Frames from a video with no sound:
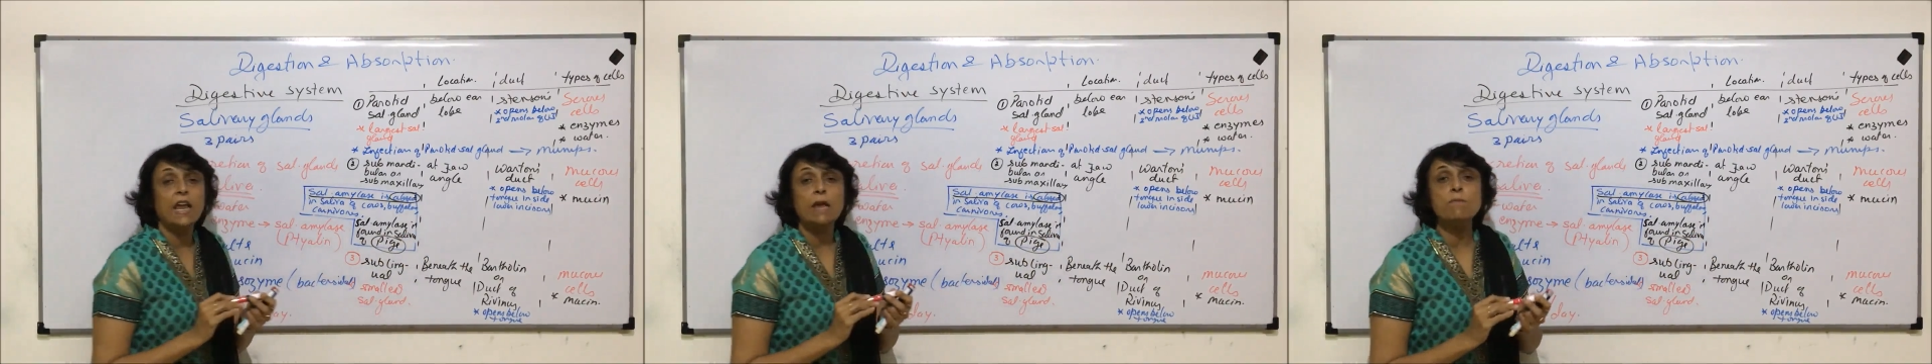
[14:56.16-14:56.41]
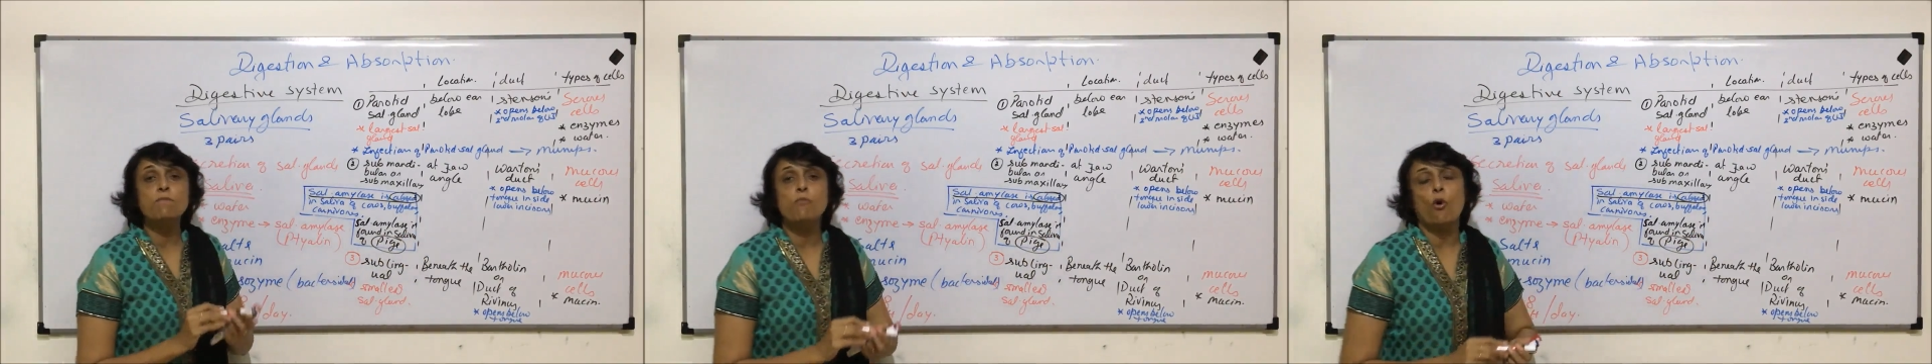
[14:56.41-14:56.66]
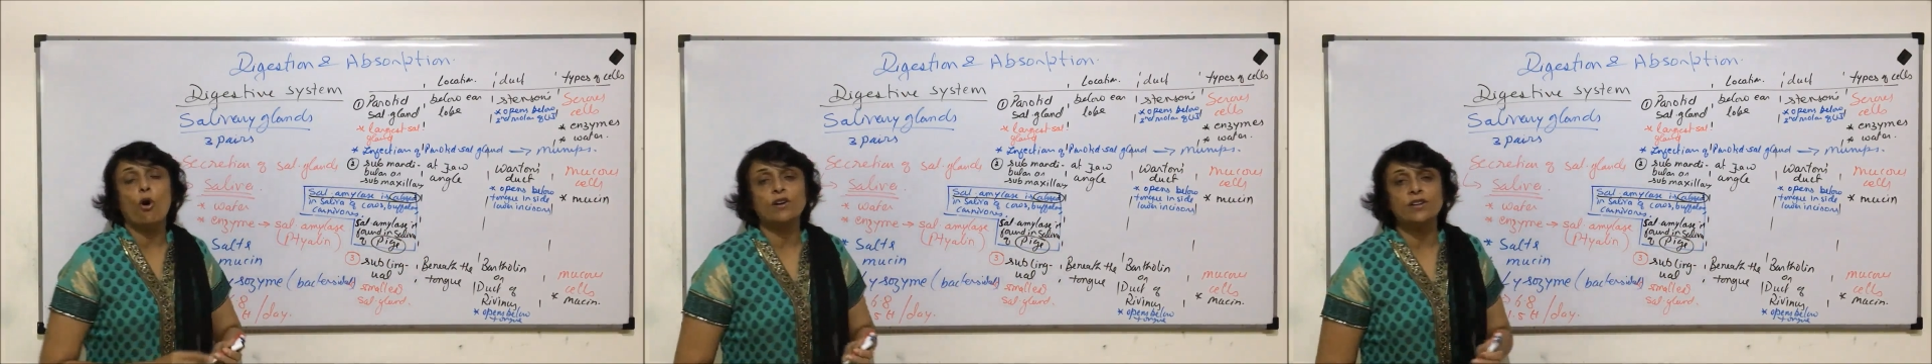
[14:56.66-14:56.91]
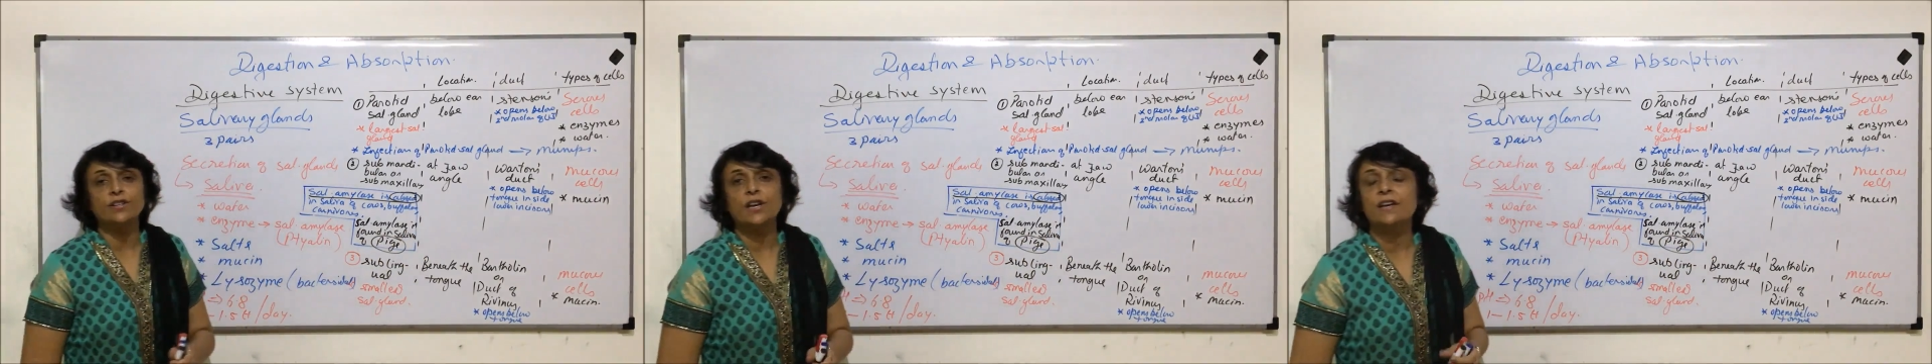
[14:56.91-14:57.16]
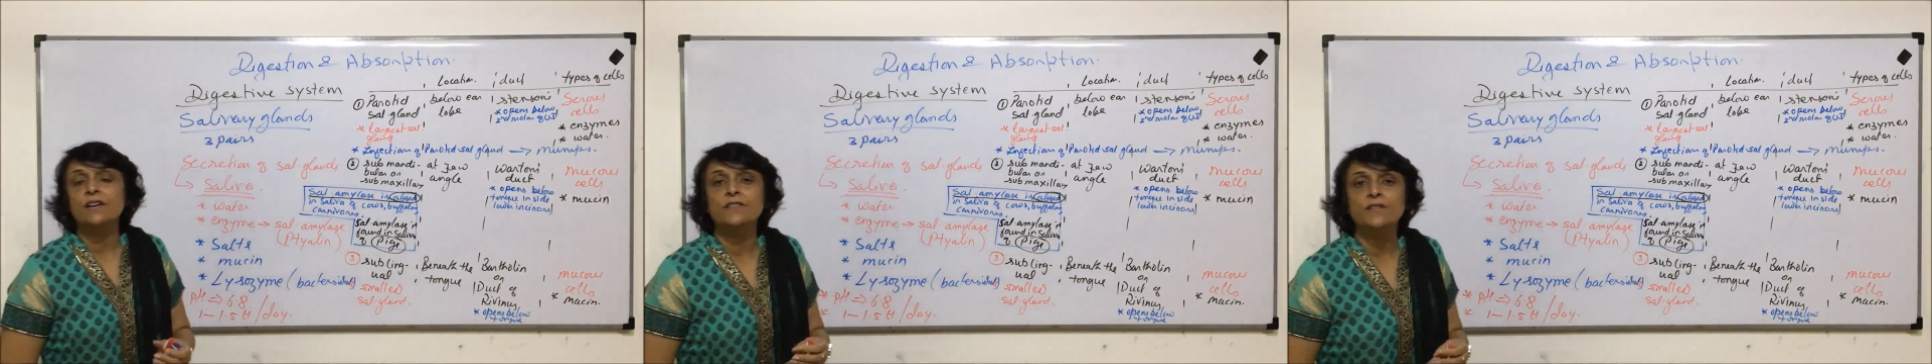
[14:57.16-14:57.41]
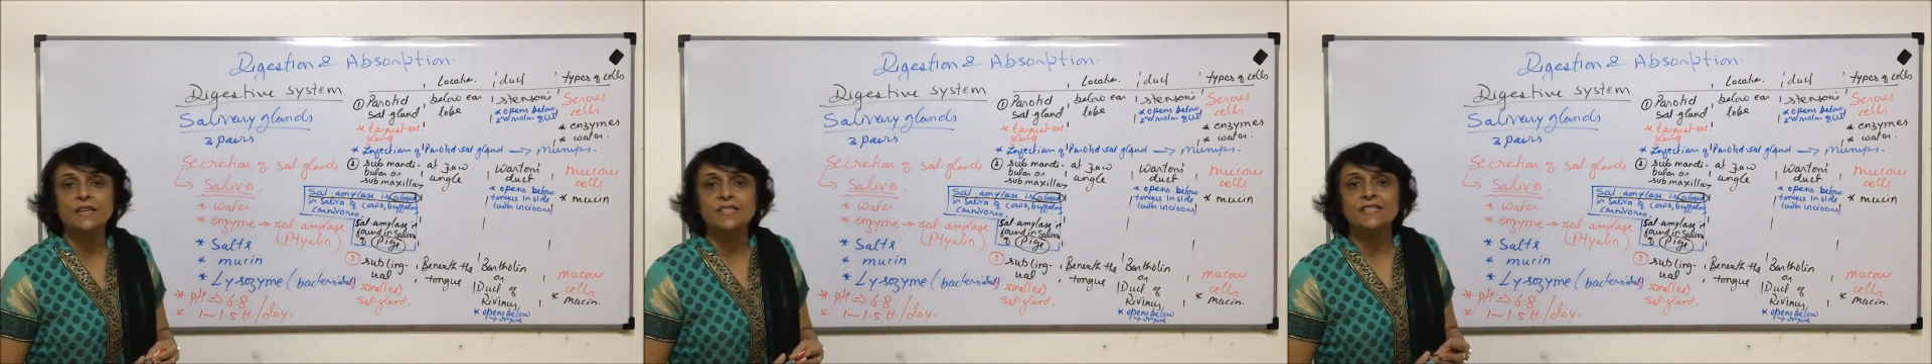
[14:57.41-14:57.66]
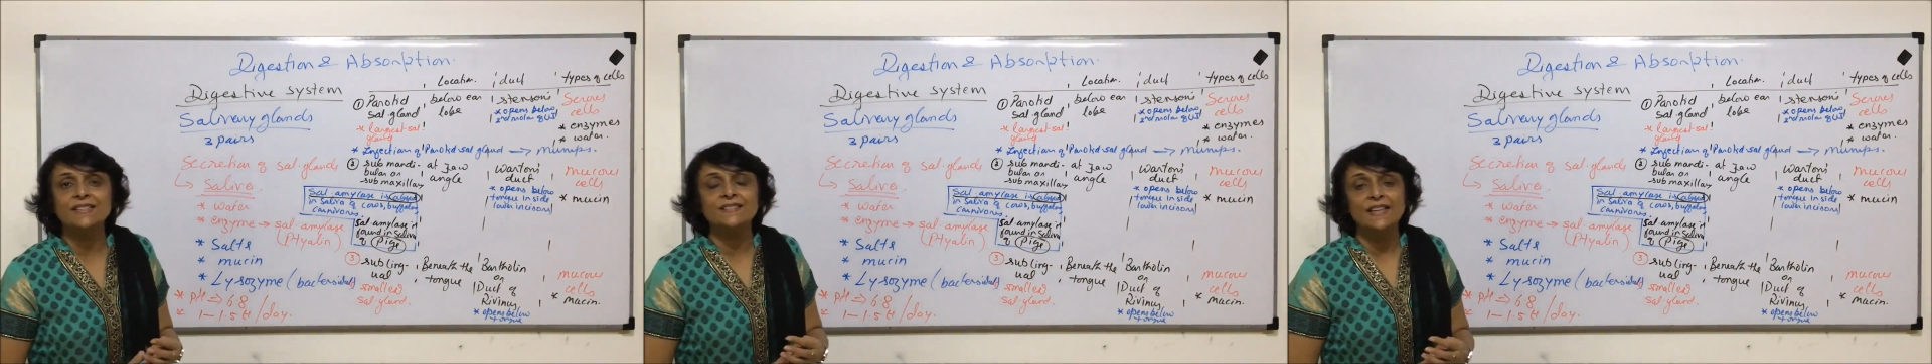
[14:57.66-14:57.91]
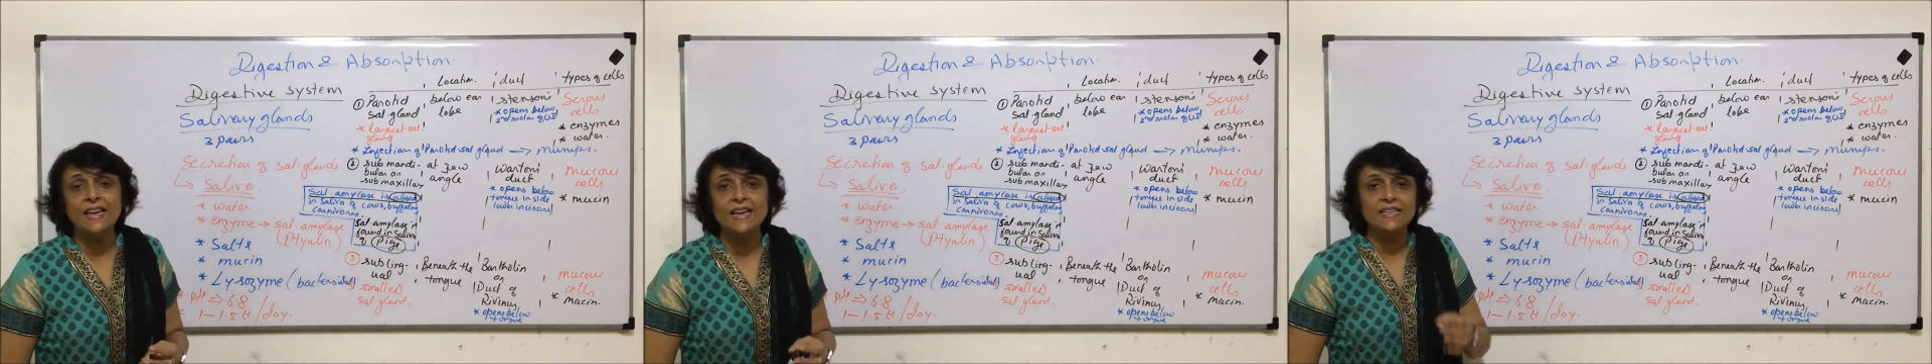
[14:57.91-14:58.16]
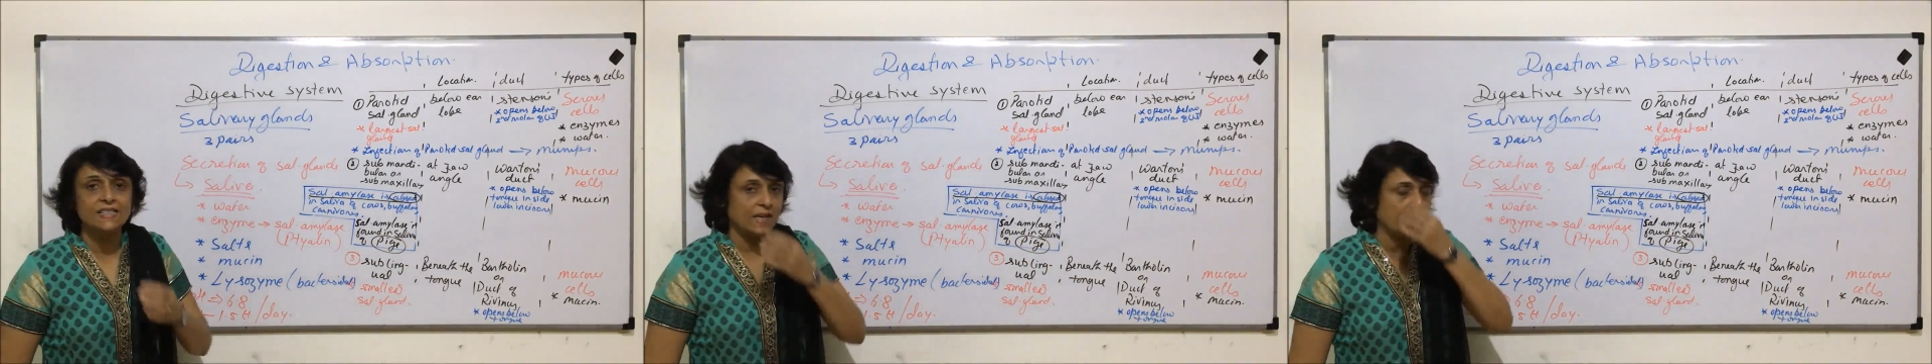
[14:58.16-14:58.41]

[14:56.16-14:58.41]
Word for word: important and interesting things